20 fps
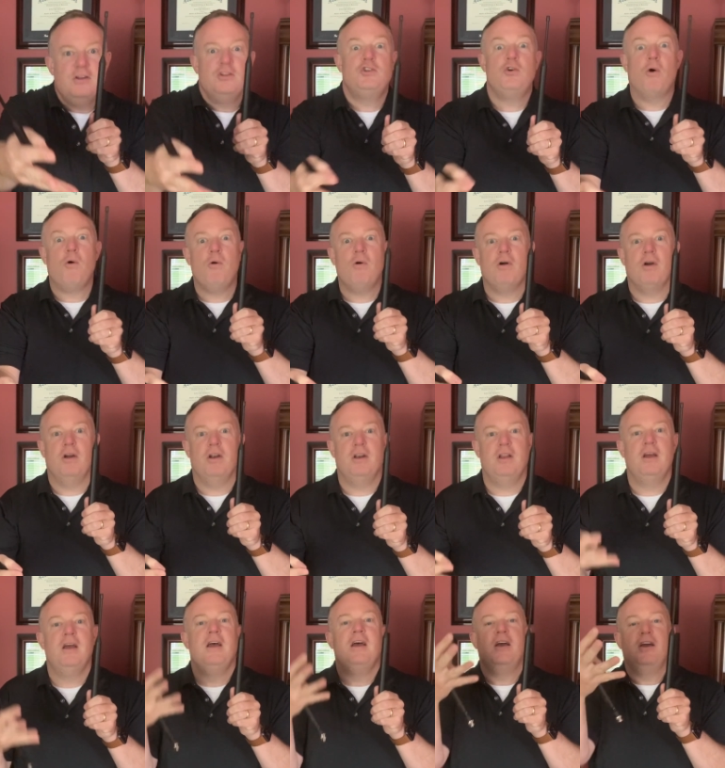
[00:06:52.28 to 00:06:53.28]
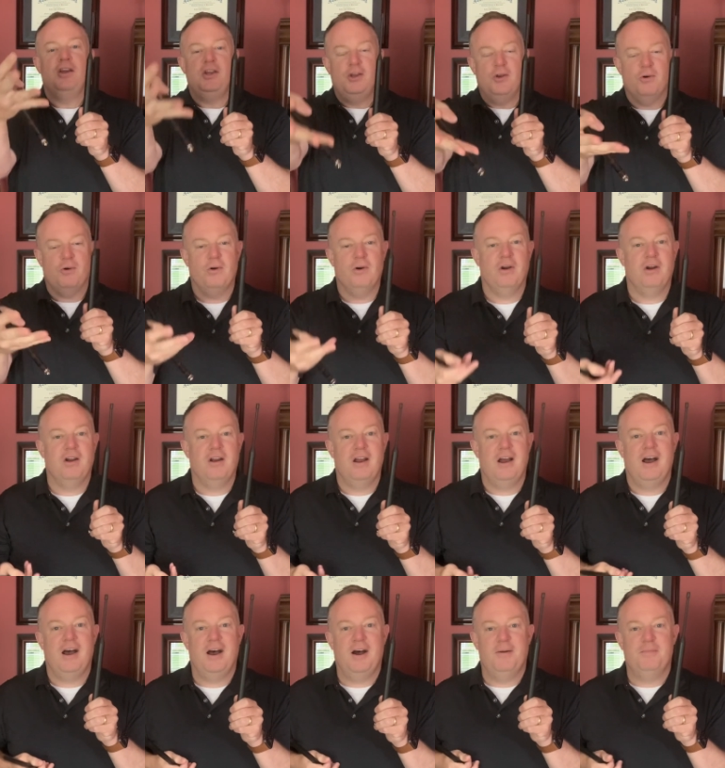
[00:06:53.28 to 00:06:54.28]
toward your
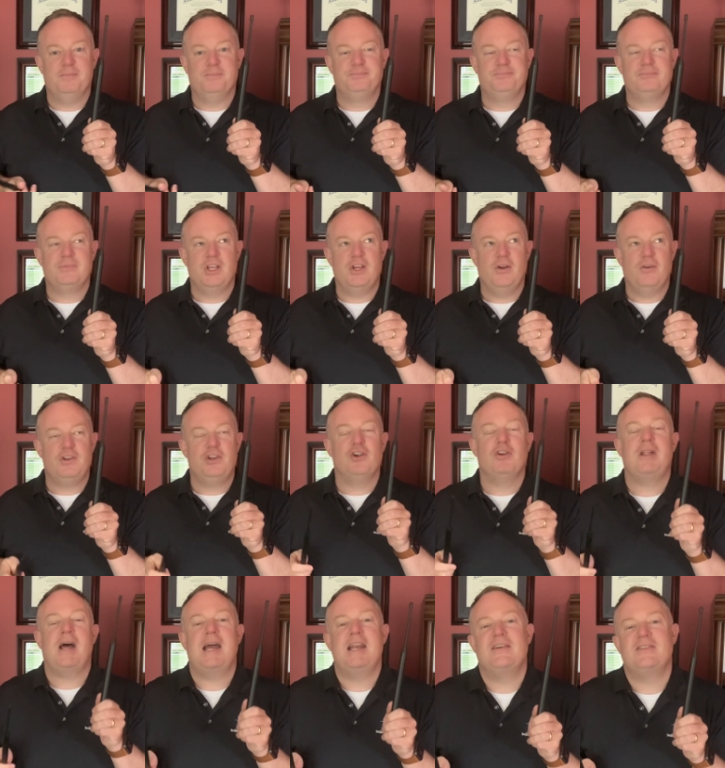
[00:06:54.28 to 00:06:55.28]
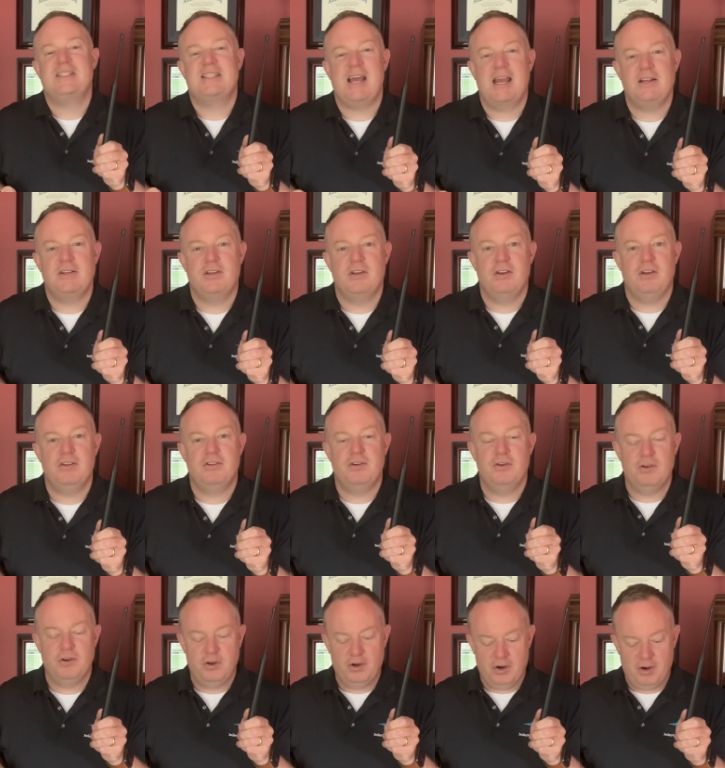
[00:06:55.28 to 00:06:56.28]
your line of sight to
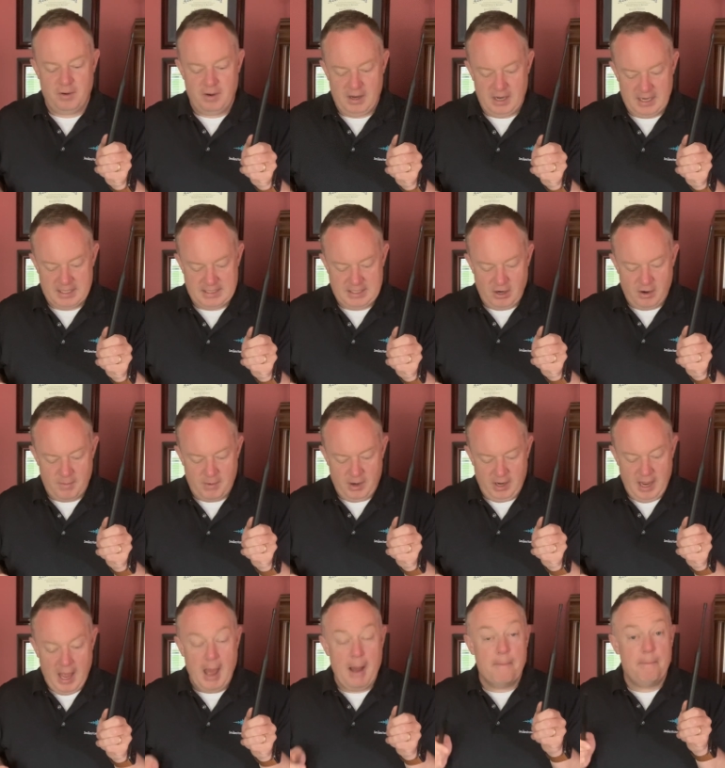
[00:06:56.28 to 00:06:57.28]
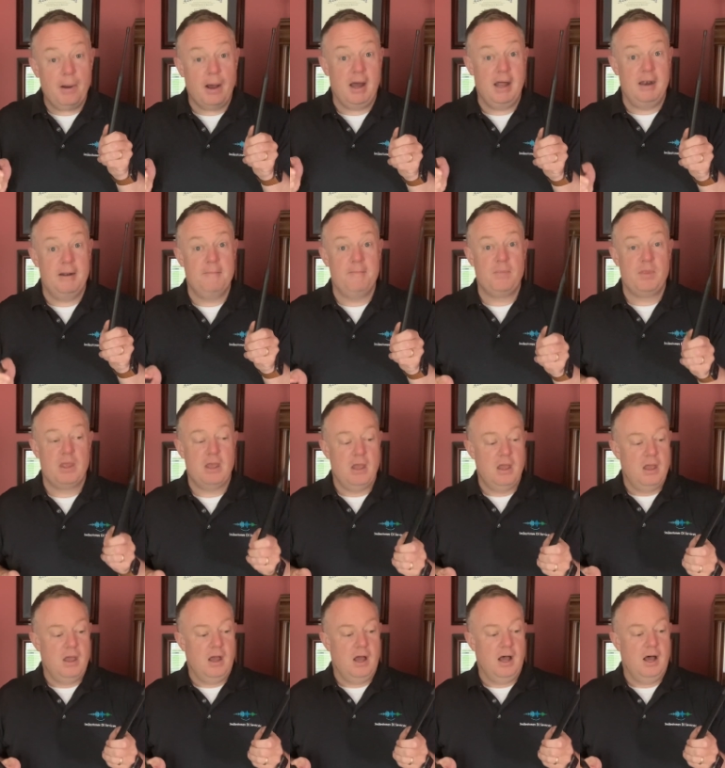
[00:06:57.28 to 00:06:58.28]
your ceremony. But
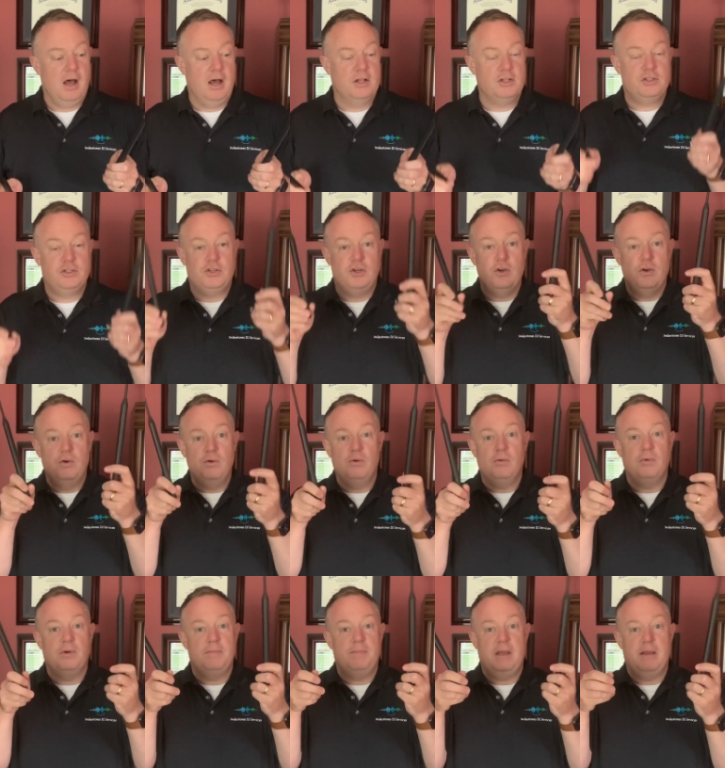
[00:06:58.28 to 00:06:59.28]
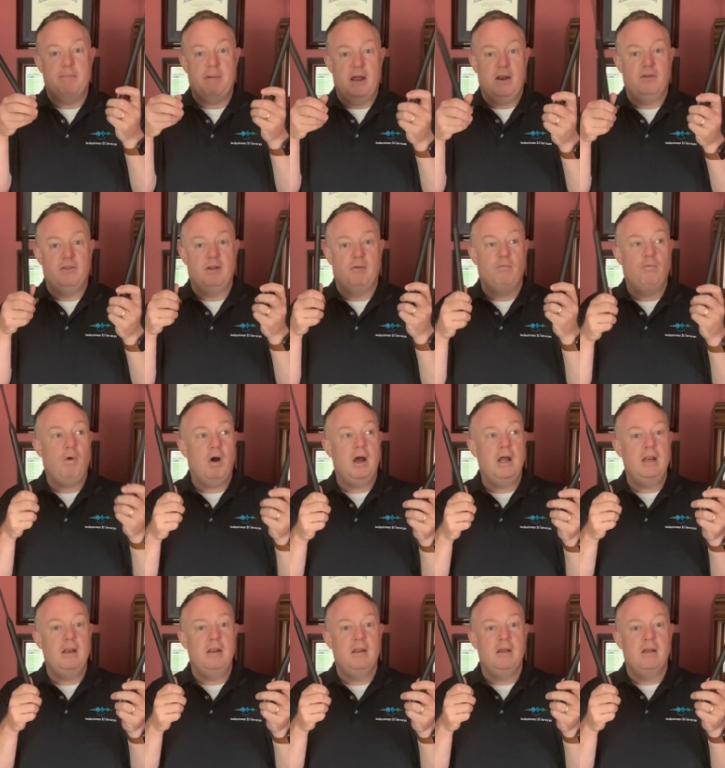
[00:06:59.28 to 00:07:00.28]
2 would be better than
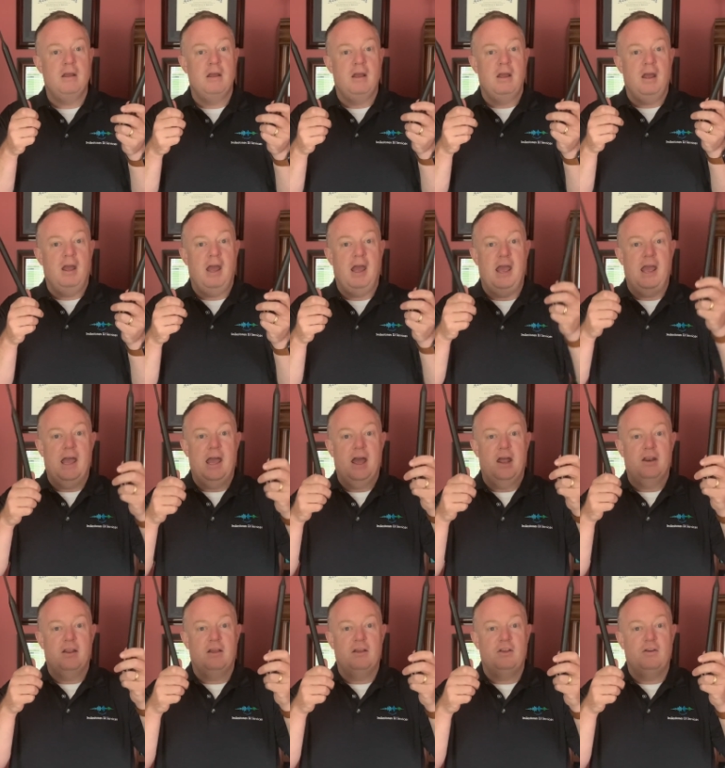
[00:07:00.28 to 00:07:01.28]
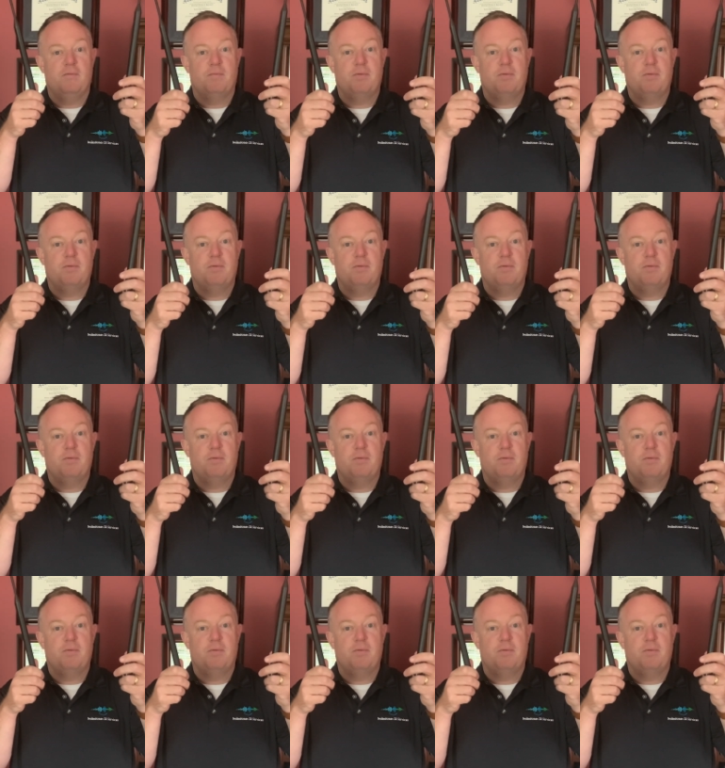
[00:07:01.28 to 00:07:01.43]
1, and you